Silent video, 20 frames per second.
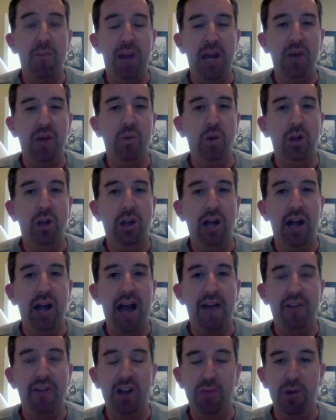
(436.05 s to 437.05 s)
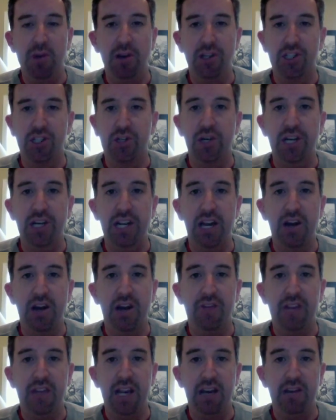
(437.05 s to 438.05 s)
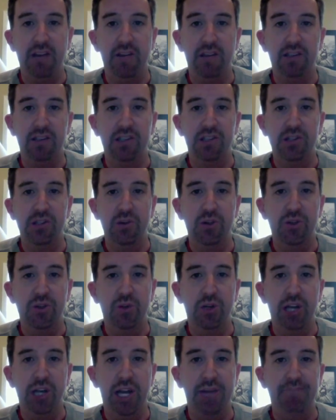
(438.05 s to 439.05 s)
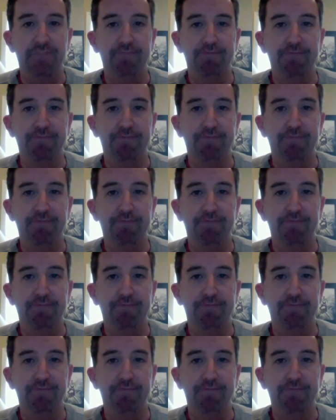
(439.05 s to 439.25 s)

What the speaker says: And we'll have it up on a screen here at the end of this as soon as we're done.